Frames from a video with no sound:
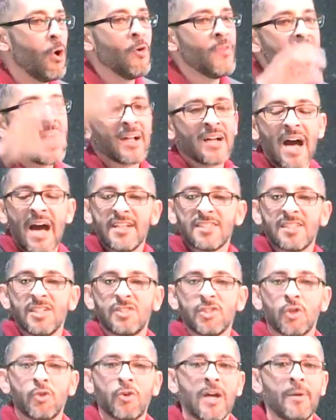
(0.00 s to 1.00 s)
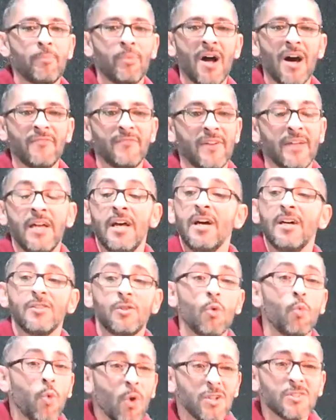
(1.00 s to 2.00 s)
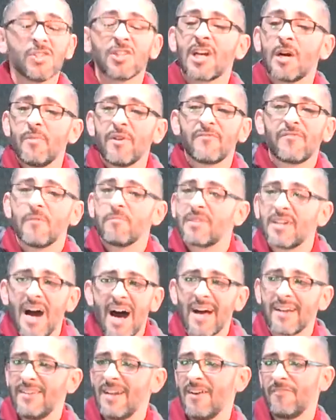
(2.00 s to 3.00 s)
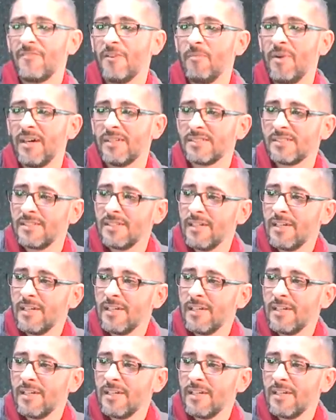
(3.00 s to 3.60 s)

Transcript: Oh, that guy's such a great prophet. The words are coming from God, not from us.